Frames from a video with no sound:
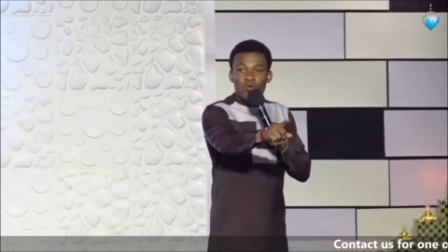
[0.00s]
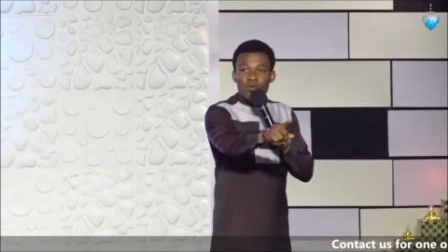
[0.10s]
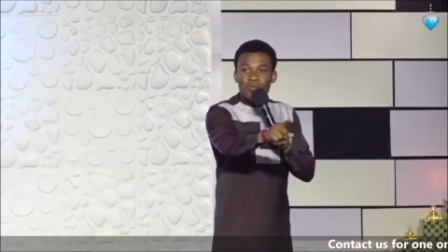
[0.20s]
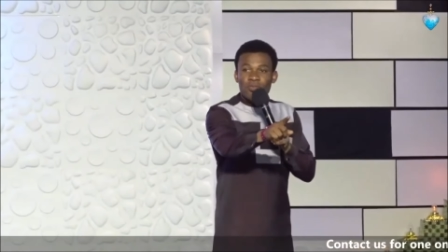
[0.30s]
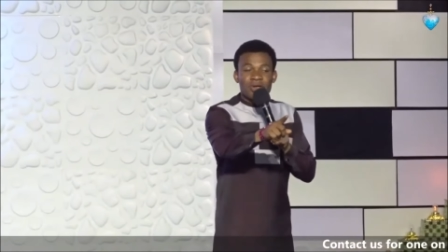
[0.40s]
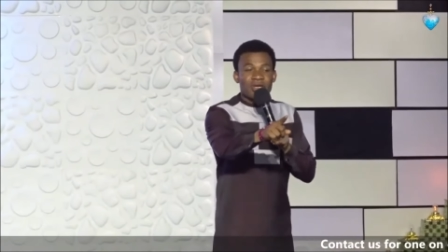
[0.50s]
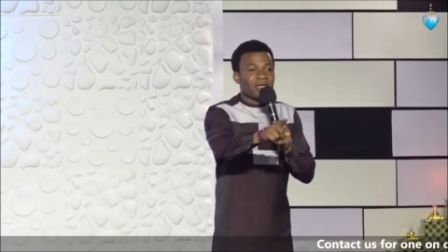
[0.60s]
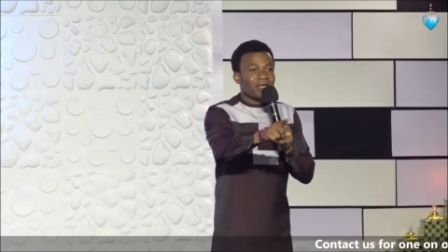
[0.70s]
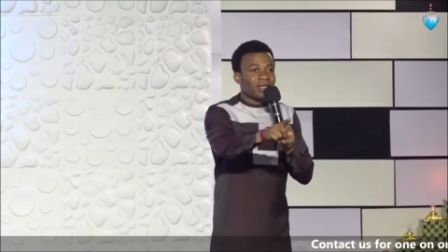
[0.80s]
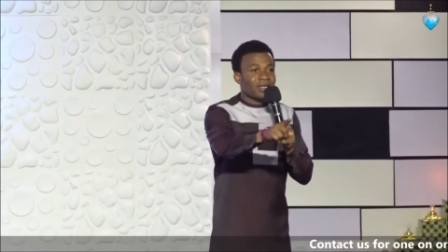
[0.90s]
will
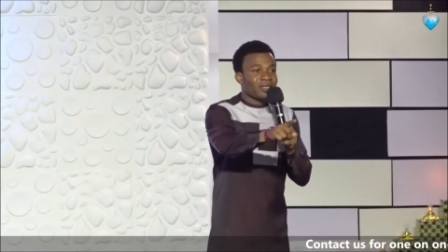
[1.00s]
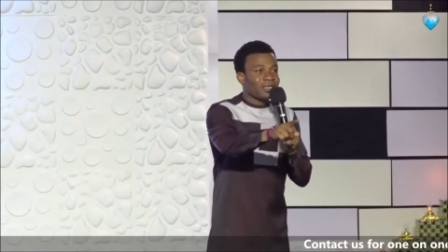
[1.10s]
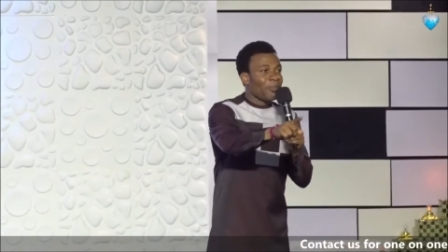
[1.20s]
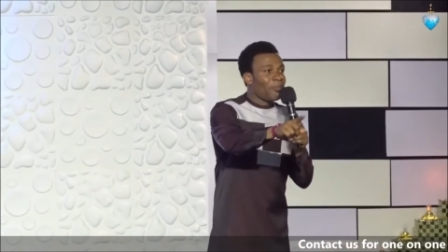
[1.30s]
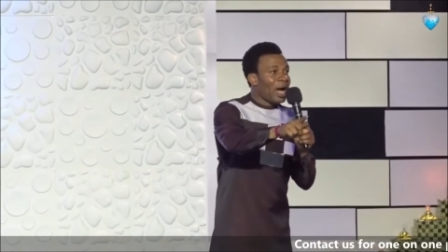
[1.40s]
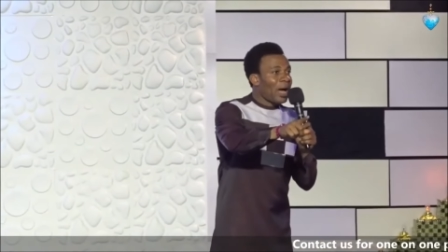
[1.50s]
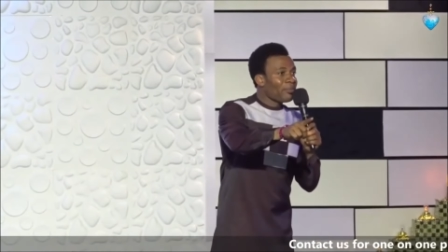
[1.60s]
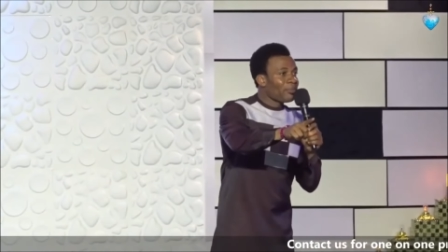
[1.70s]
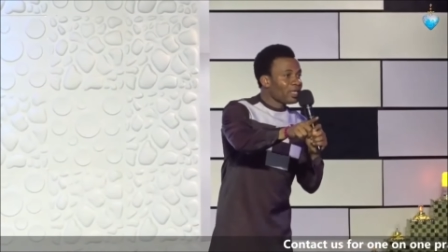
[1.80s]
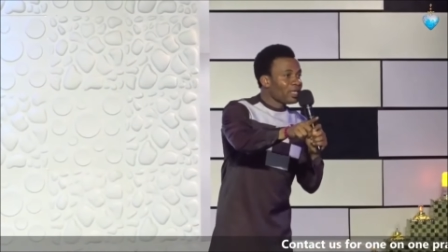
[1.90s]
bring the
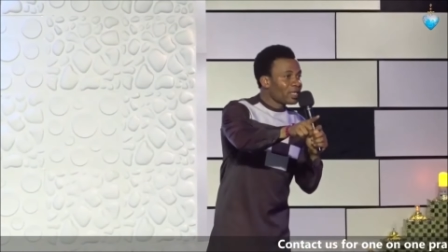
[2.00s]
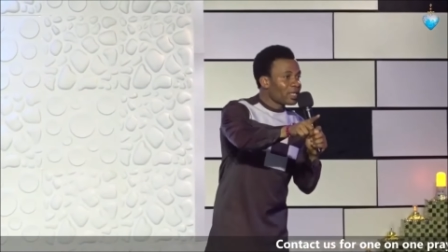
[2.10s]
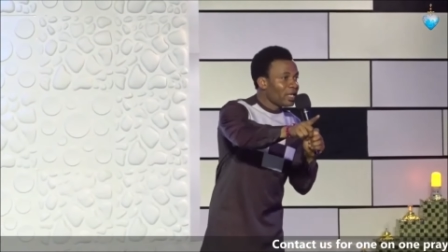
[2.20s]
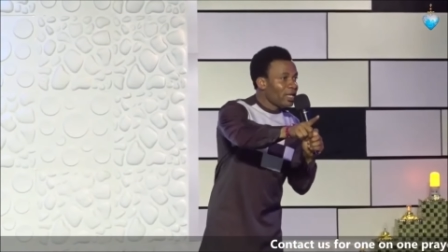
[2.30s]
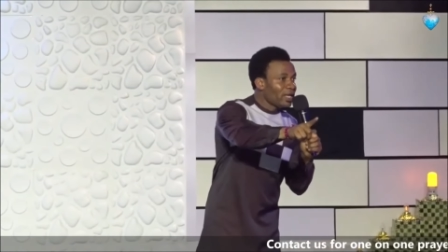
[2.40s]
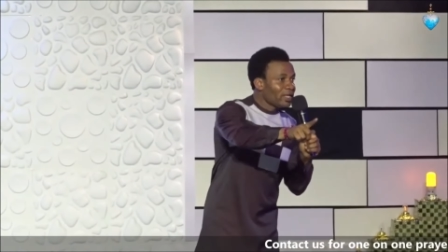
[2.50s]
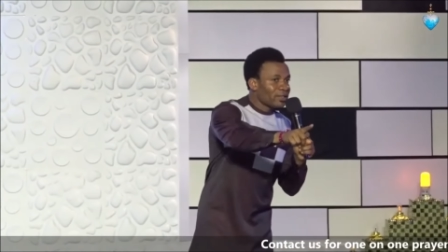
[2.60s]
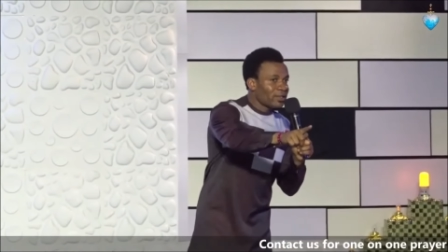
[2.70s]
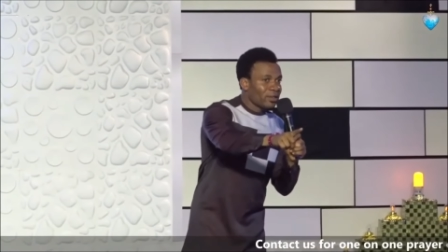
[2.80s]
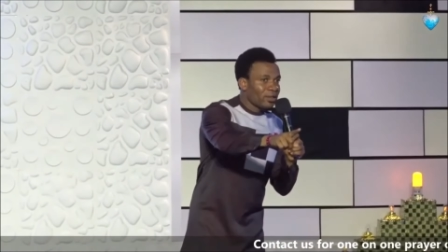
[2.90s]
balm in Gilead
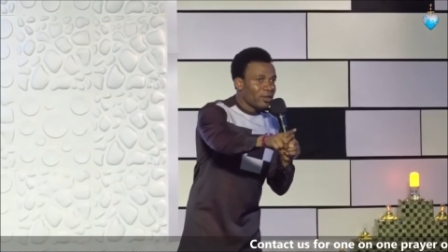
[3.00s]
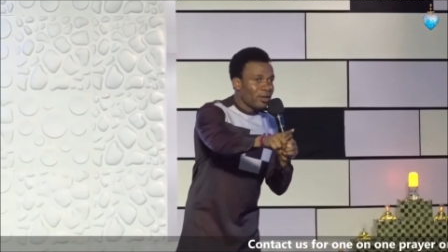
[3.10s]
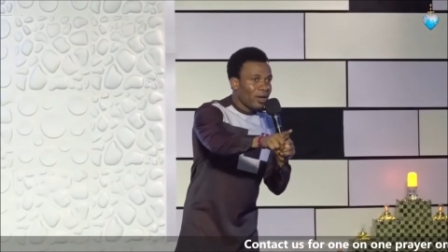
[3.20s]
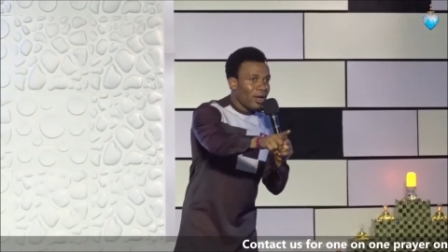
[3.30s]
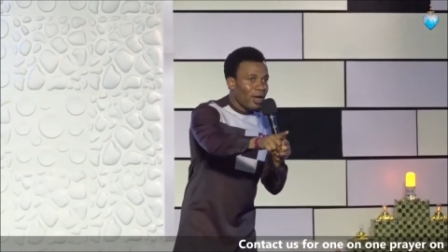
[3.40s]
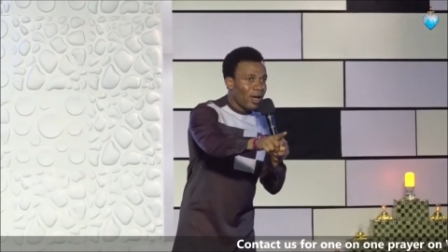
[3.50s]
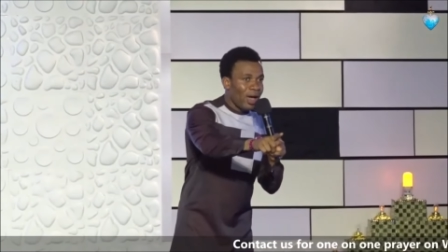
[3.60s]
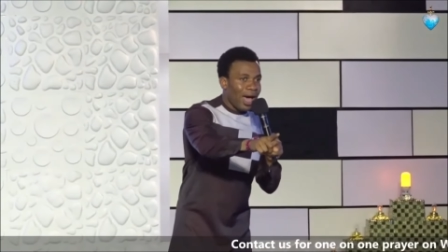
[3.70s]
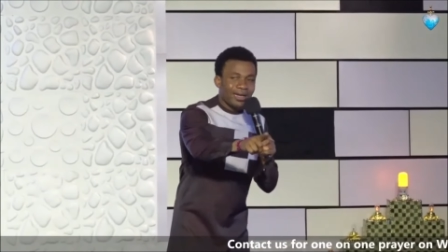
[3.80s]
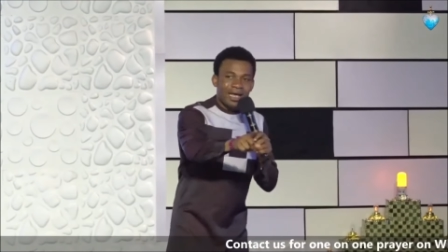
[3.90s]

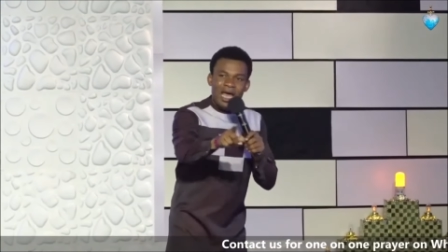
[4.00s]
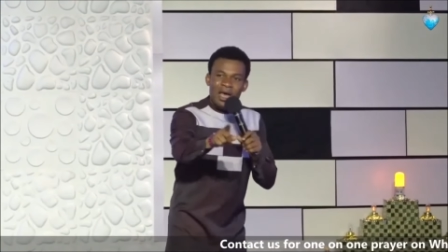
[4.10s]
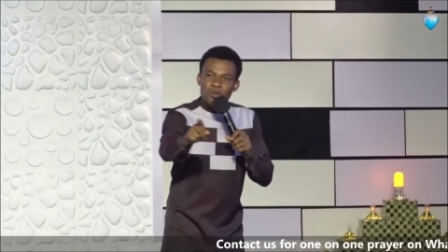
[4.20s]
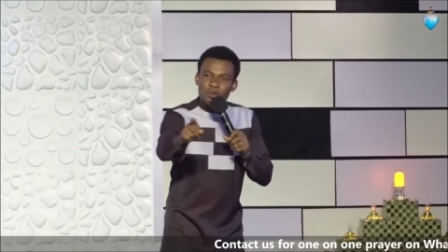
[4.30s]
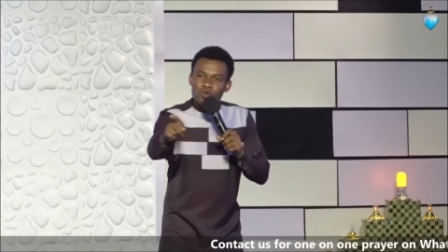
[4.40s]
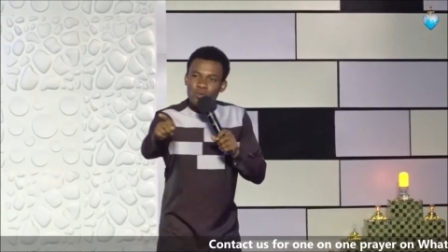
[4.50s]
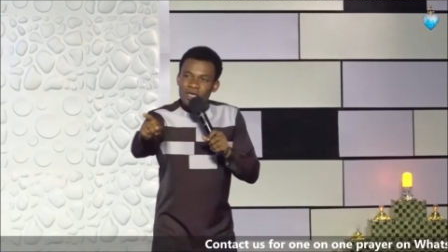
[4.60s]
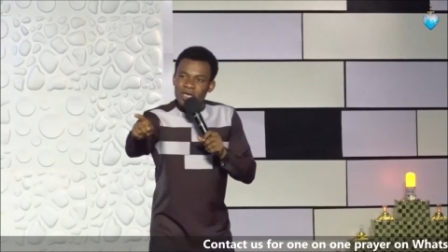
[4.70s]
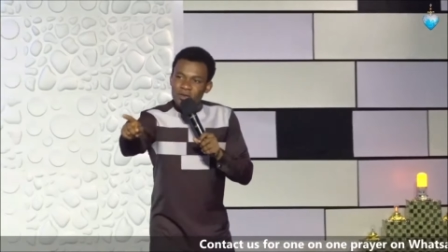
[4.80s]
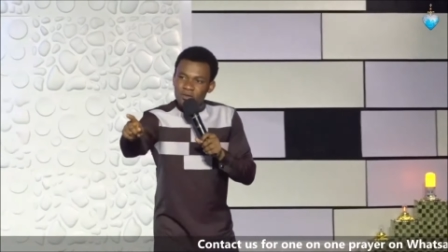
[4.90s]
and help you to be
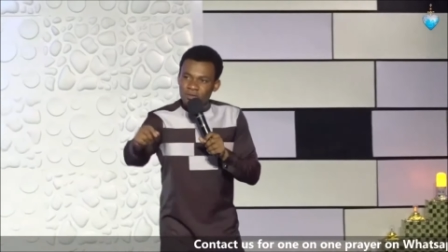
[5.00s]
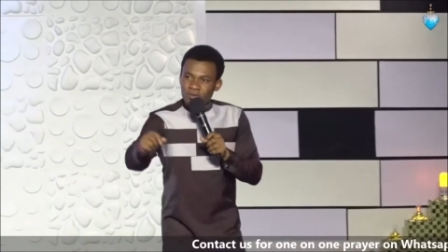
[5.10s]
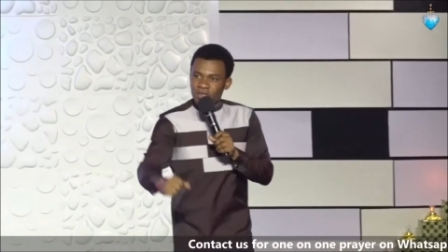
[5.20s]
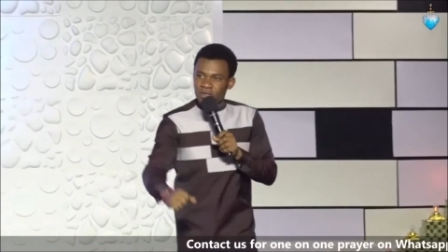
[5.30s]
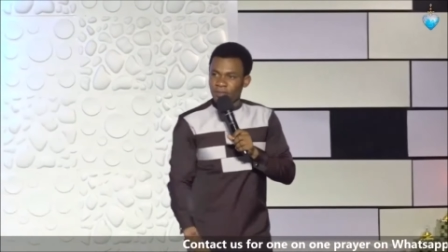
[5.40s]
healed.